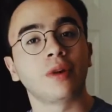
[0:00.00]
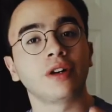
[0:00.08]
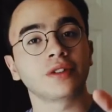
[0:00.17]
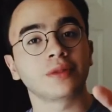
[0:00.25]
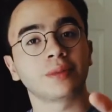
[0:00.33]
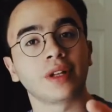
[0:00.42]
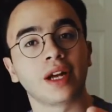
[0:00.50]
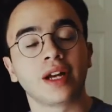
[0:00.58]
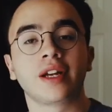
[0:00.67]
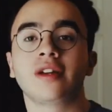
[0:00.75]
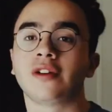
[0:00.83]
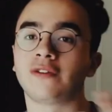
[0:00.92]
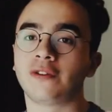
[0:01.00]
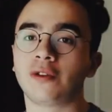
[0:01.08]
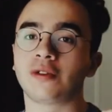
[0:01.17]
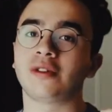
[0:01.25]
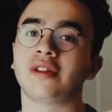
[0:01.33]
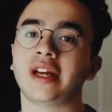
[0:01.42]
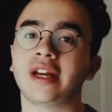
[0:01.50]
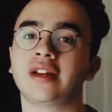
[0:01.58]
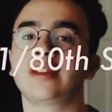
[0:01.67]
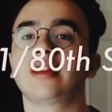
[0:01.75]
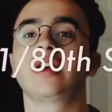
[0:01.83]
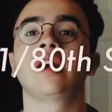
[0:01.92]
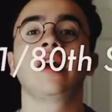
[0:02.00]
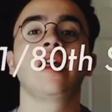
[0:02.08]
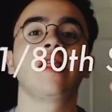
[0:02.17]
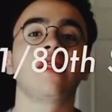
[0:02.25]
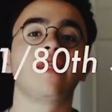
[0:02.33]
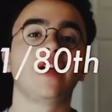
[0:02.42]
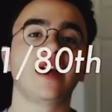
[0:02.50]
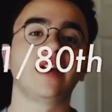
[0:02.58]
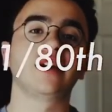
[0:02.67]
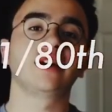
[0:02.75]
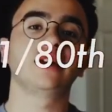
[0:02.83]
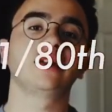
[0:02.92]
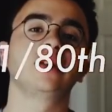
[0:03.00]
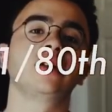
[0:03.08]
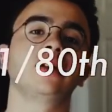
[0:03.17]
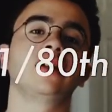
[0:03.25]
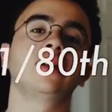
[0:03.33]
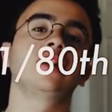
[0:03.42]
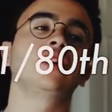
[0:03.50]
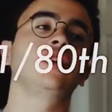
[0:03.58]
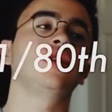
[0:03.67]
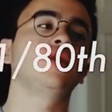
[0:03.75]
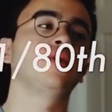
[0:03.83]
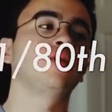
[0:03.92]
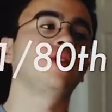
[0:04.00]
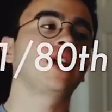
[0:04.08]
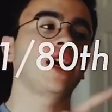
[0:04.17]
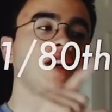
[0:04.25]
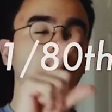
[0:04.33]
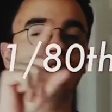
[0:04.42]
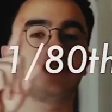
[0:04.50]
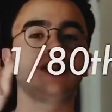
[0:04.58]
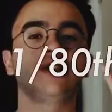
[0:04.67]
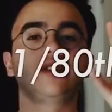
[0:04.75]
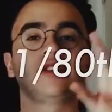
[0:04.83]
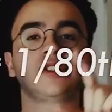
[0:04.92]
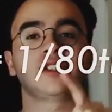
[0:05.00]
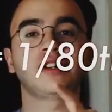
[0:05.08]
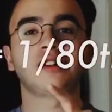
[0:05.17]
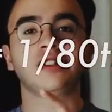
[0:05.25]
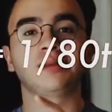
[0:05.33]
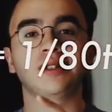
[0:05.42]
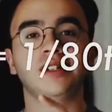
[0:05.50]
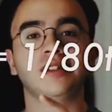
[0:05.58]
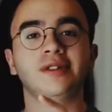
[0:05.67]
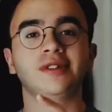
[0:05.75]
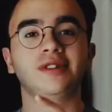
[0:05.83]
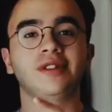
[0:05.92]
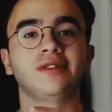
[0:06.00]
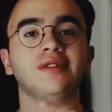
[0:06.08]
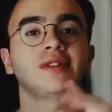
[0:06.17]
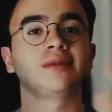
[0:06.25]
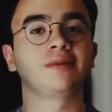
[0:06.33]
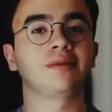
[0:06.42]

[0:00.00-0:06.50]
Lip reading: multiply your focal length, then you will get the shutter speed you should use.